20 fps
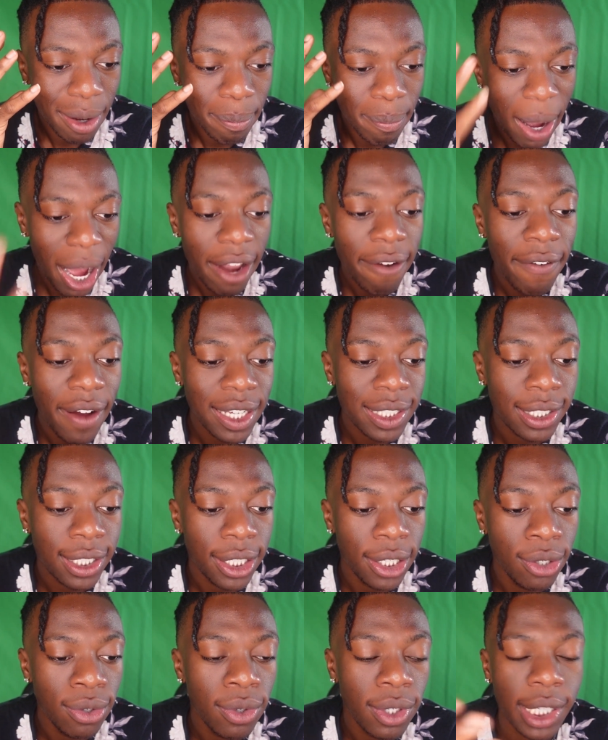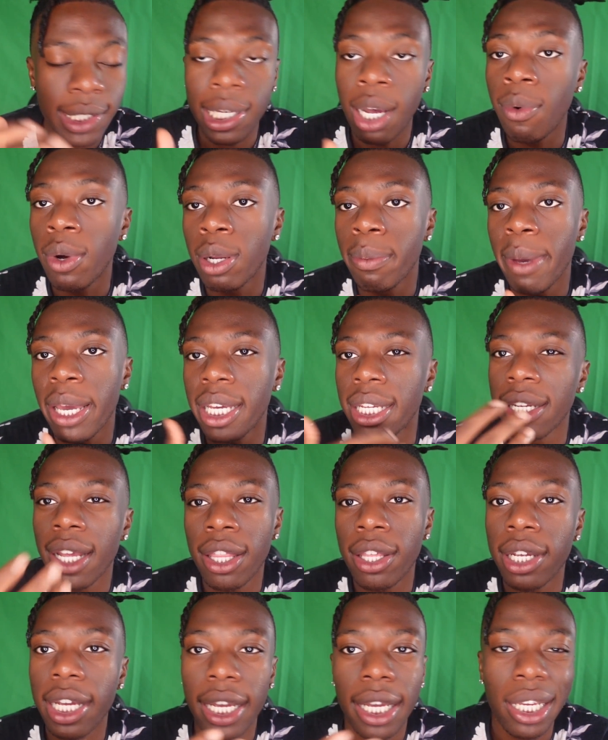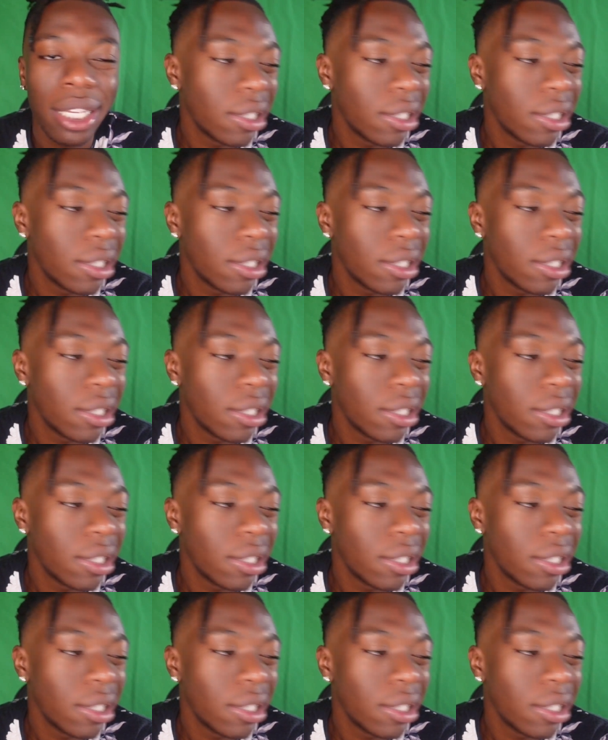my advice to you, because I want to make another